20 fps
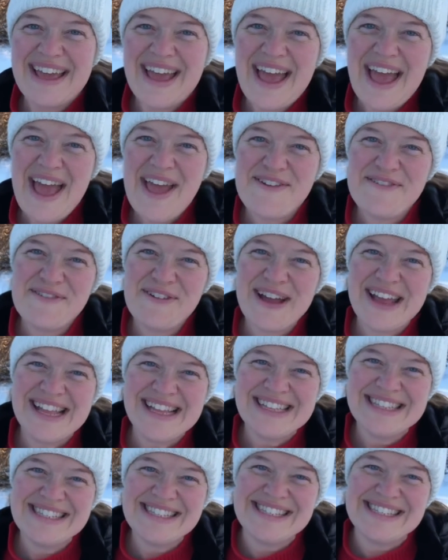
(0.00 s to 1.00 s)
Hi
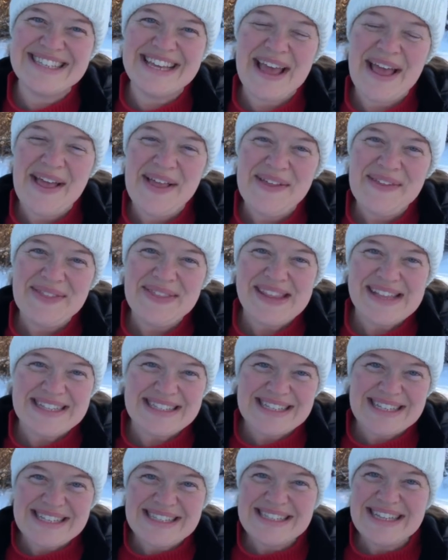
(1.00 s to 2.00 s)
friends, this
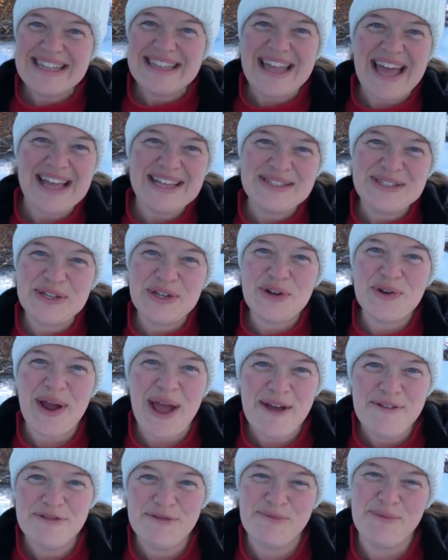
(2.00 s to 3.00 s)
is the last
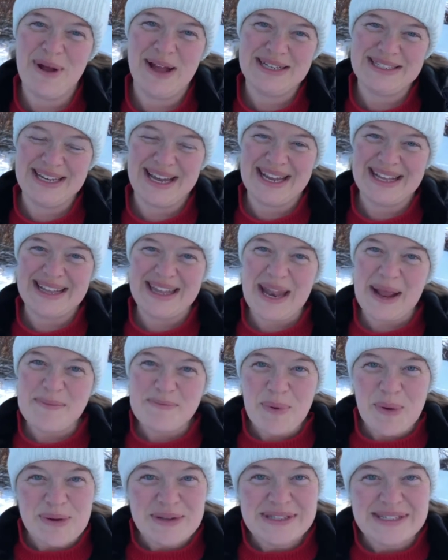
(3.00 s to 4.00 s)
craft project that I'm
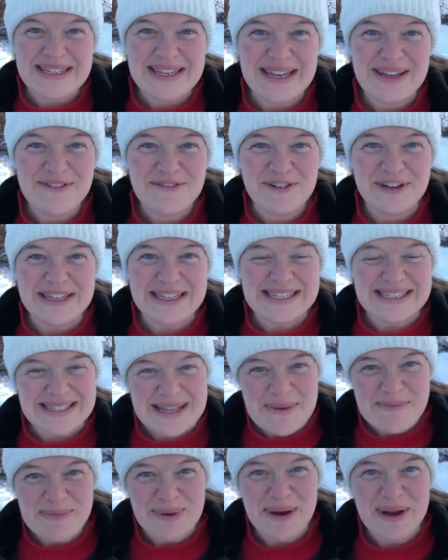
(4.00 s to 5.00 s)
posting for
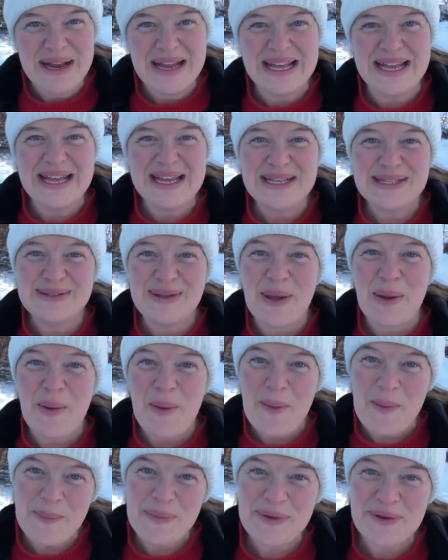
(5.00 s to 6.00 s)
December, so I
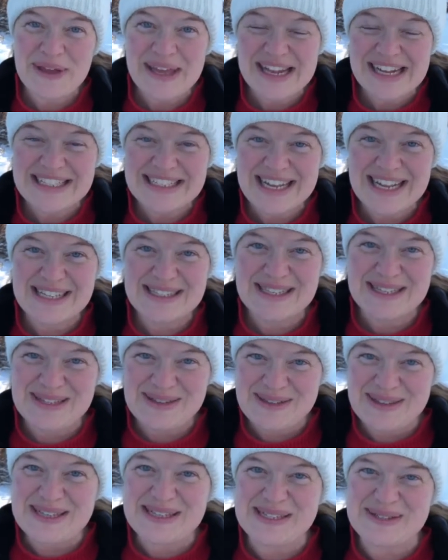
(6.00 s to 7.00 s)
hope you get a chance to do
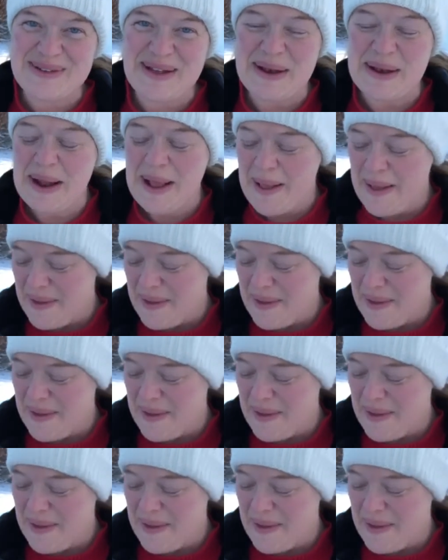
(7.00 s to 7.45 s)
this one.